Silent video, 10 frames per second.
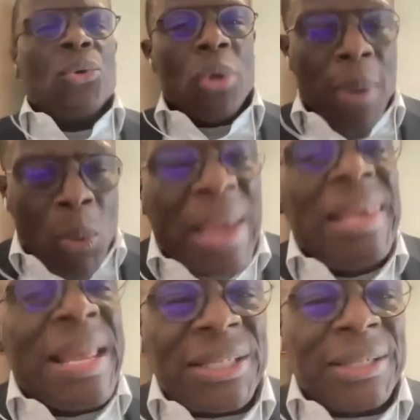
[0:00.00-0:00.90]
Number
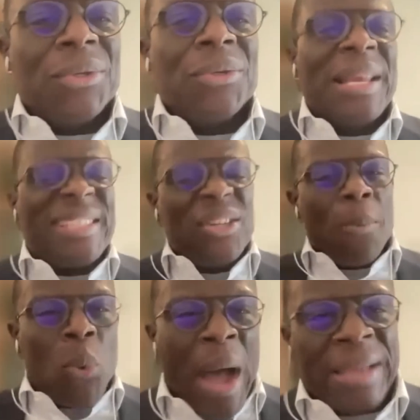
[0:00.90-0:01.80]
1 lesson, lesson
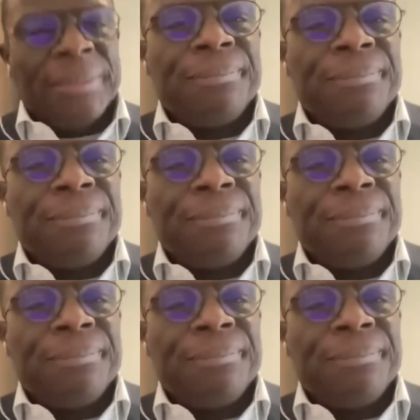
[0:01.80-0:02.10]
number 1.